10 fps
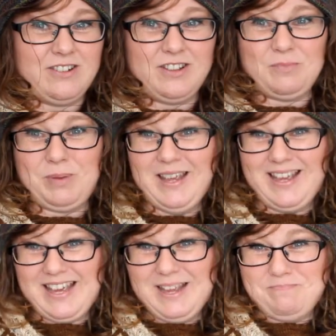do the
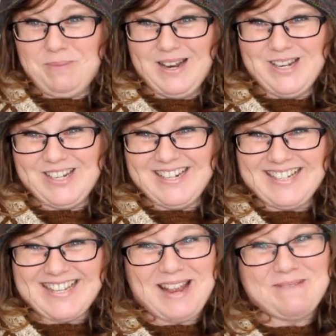peaky pinchy
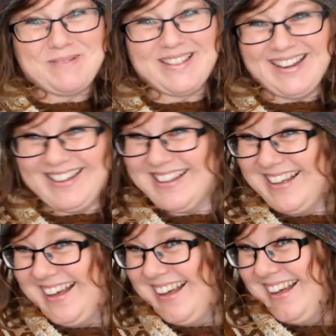tip thing
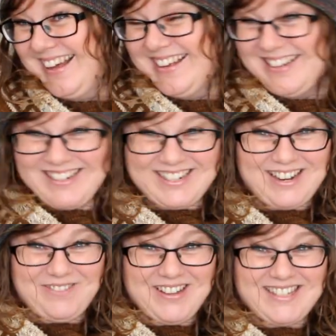that
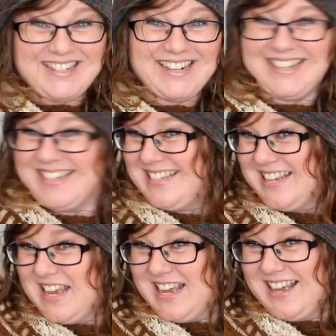Gemma does. So
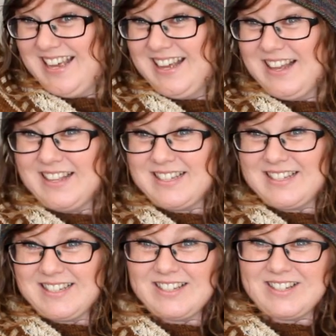
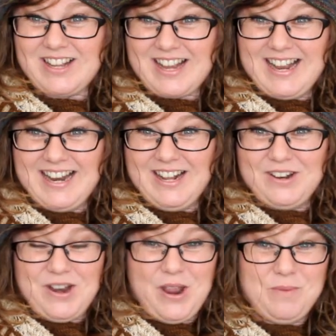it's like a
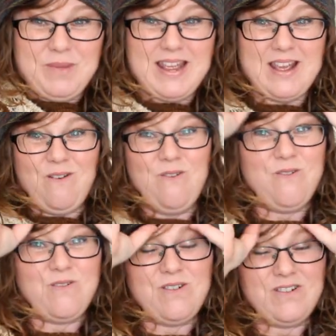little Naomi,
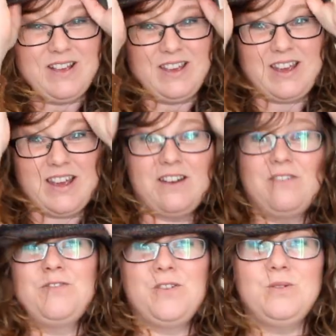or you can
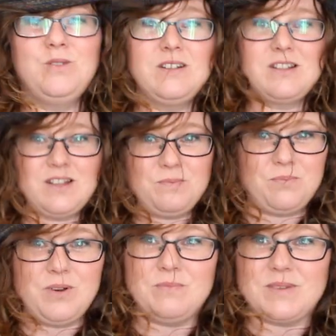fold the
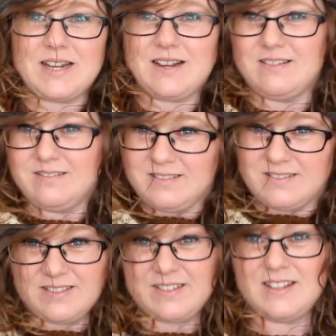brim
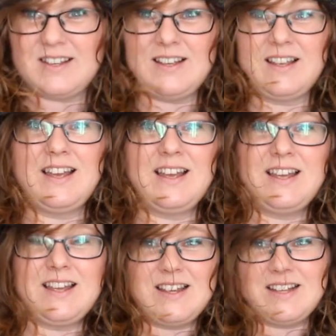down
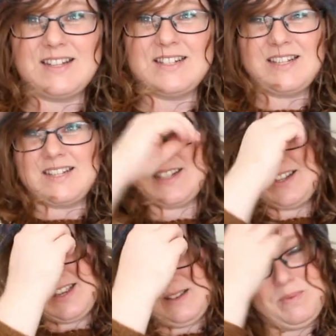and it's
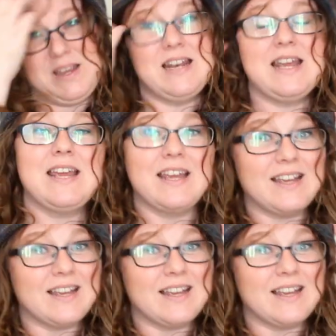like a beanie.